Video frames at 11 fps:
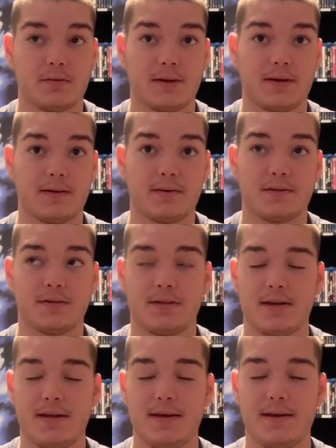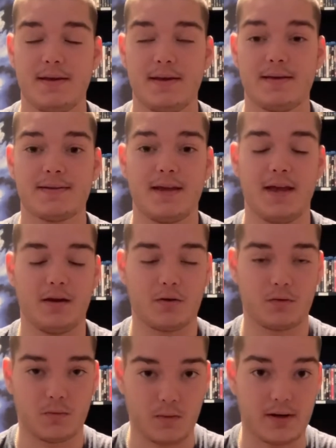because she is
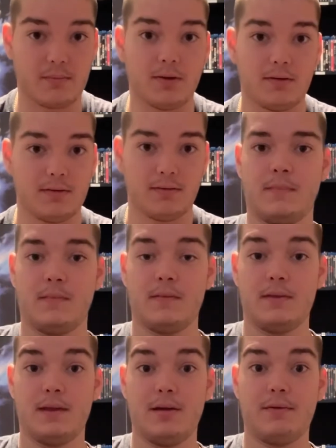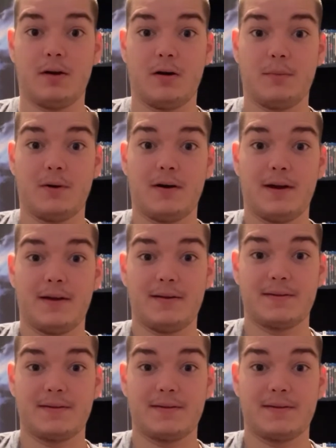incredible. David Harbour, I